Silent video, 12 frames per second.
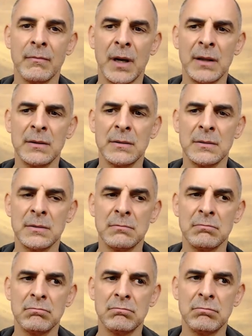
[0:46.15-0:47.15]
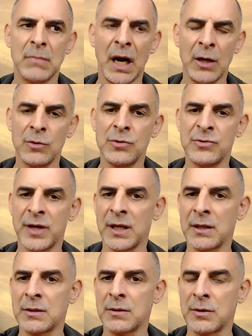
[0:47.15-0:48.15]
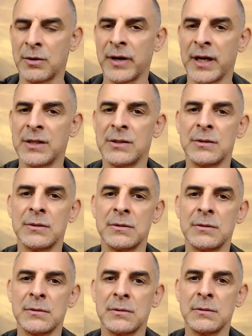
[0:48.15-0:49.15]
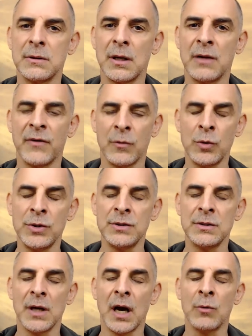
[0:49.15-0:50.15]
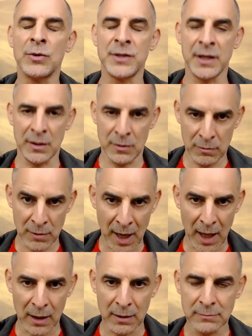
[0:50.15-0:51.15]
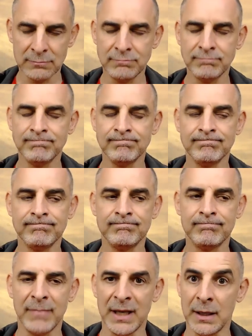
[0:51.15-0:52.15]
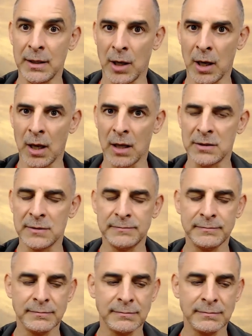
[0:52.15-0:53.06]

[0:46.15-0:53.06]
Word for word: But I could drink on occasions. If I would, I would drink well, meaning a lot.